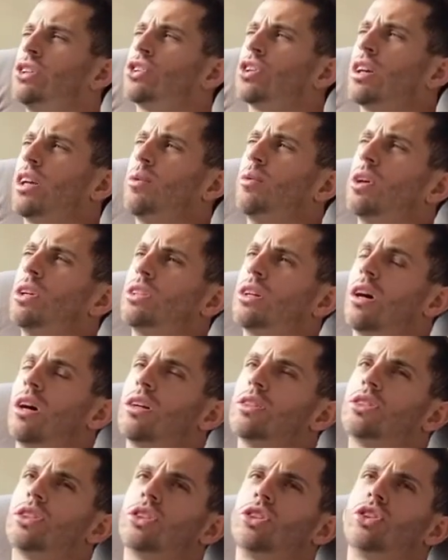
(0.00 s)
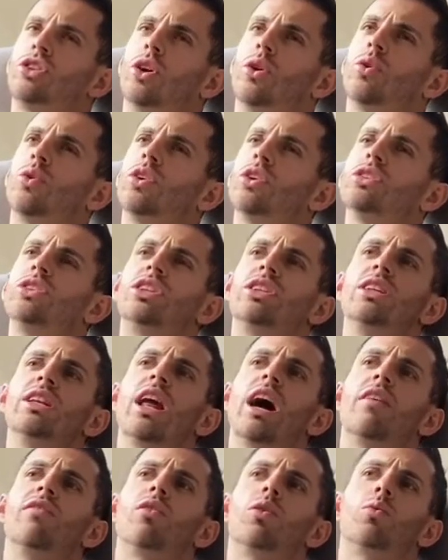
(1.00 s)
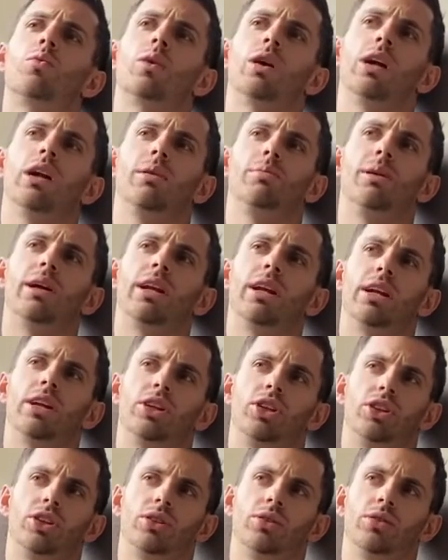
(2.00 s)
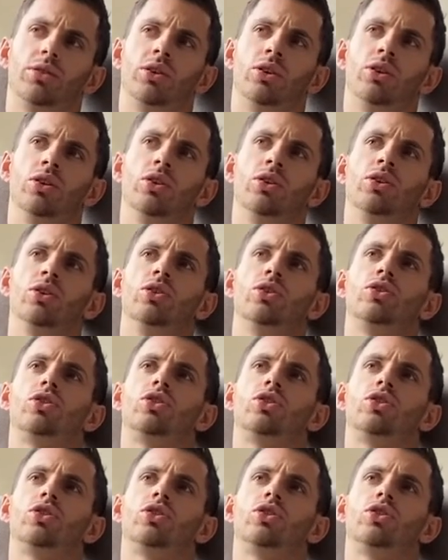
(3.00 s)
tricky one to answer. Sölden's yeah. never really been an issue. No, no, sure.